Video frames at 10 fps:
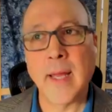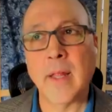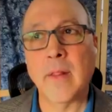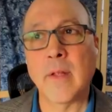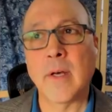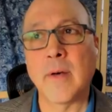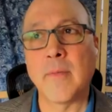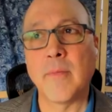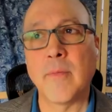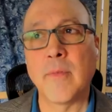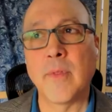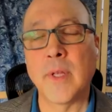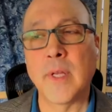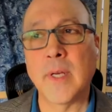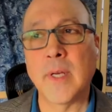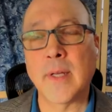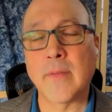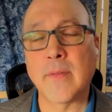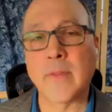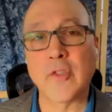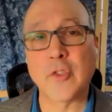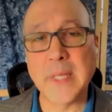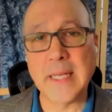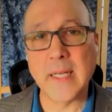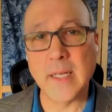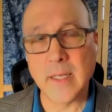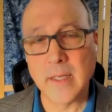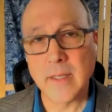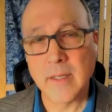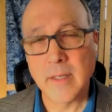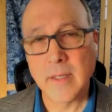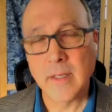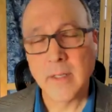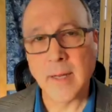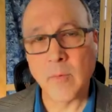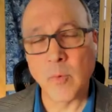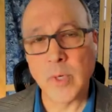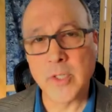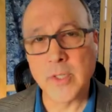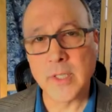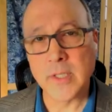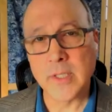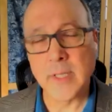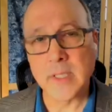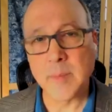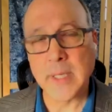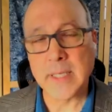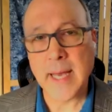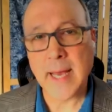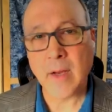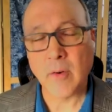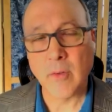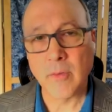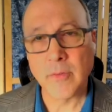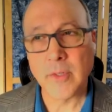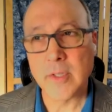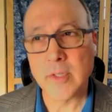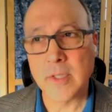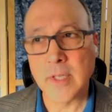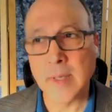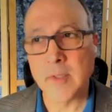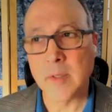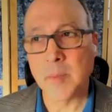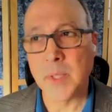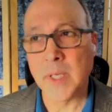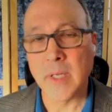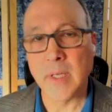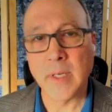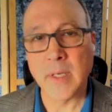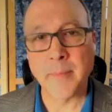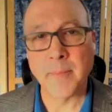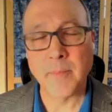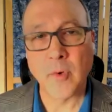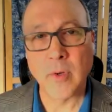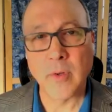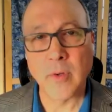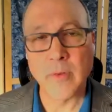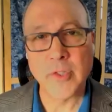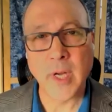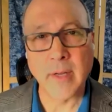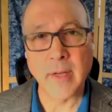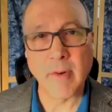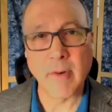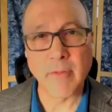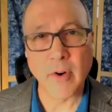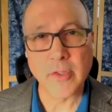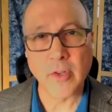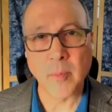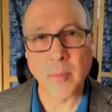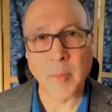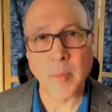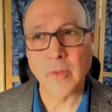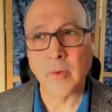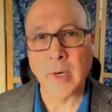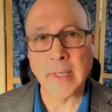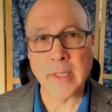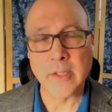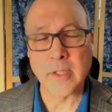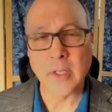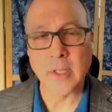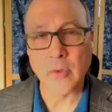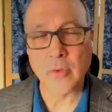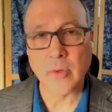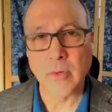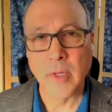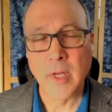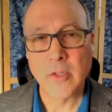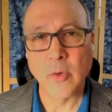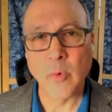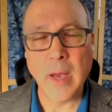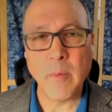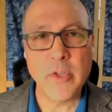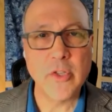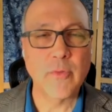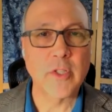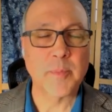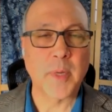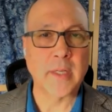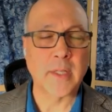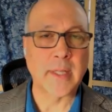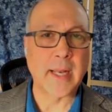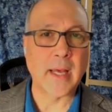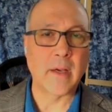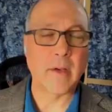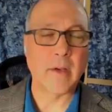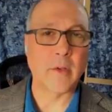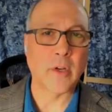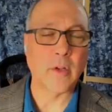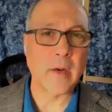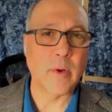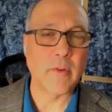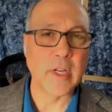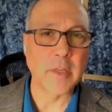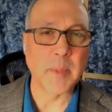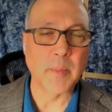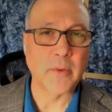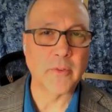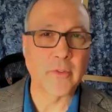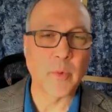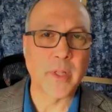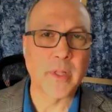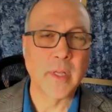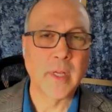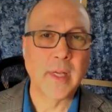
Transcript: and the speed at which this needs to be tackled seems to be stuck in reverse almost, or at least in neutral? So how would you respond to that? How do we reach people? Is it